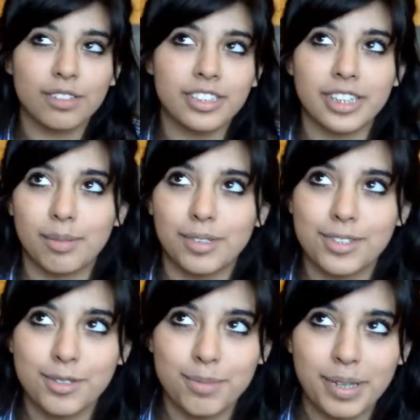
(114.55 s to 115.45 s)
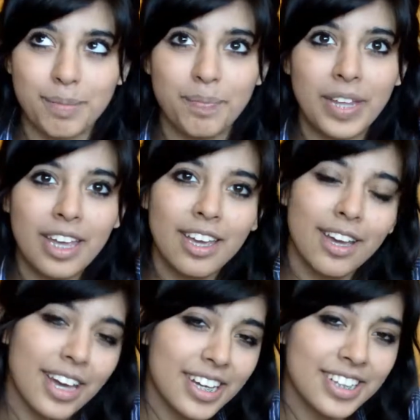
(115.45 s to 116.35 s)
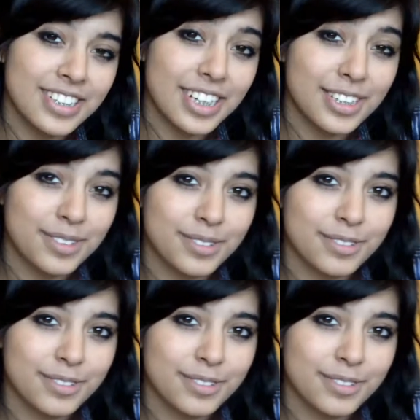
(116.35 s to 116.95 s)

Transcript: really time consuming, and I